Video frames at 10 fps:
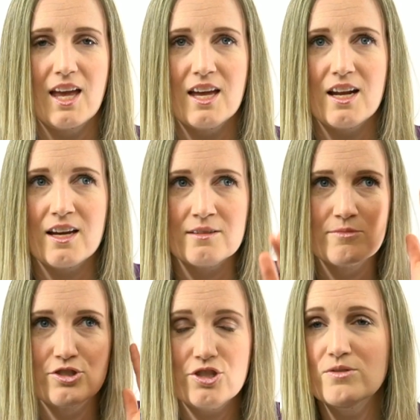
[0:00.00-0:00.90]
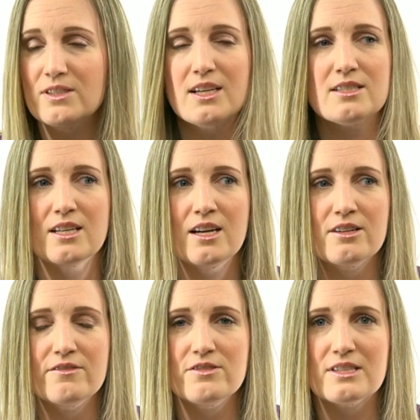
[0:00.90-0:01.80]
And I am so sick and
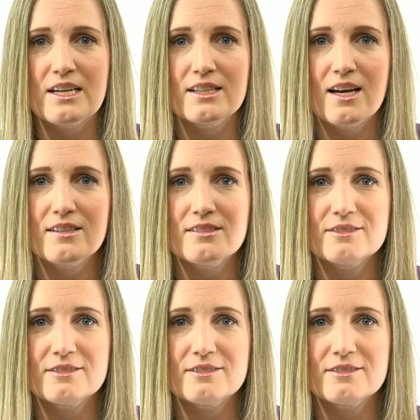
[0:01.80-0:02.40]
tired of you saying that.